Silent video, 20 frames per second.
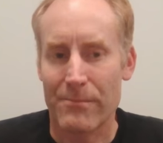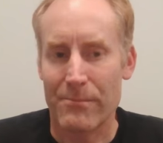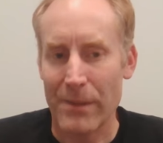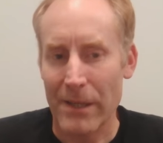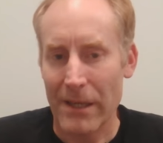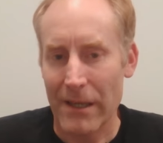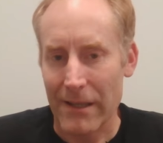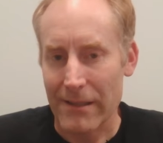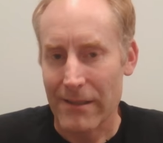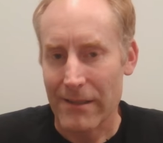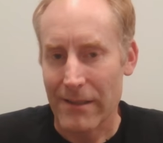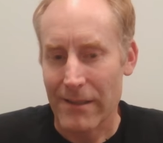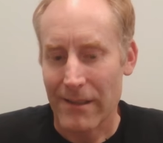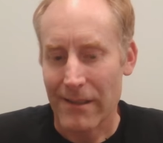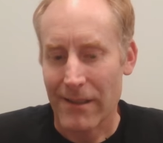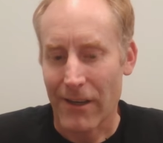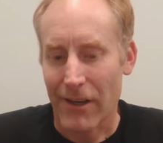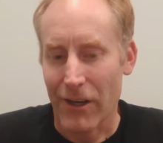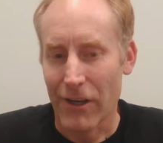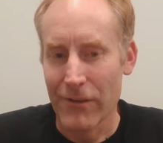But
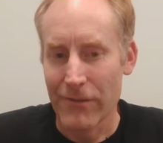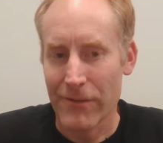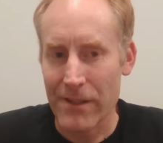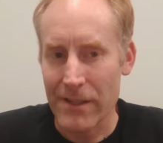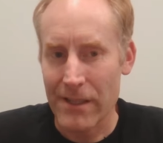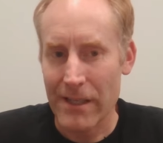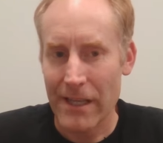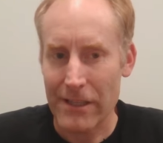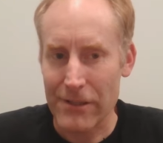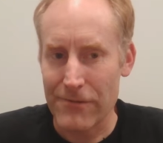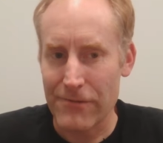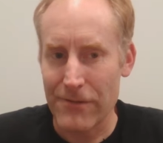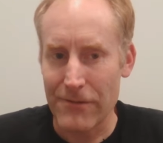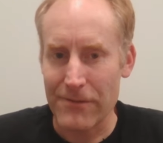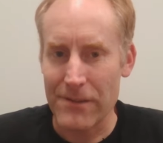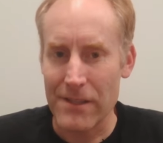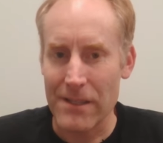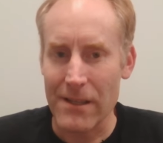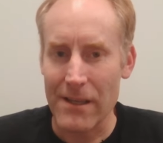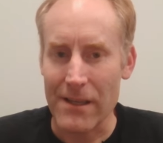over the next
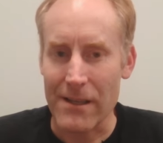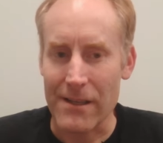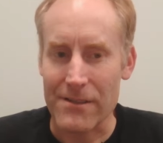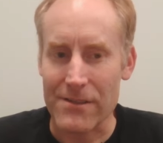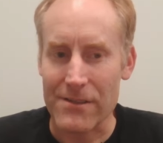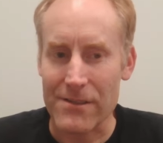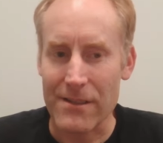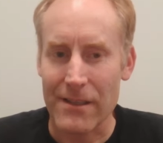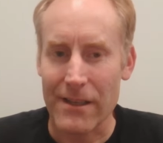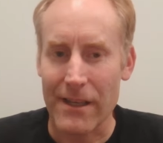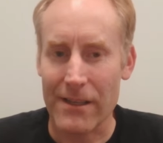fifty years,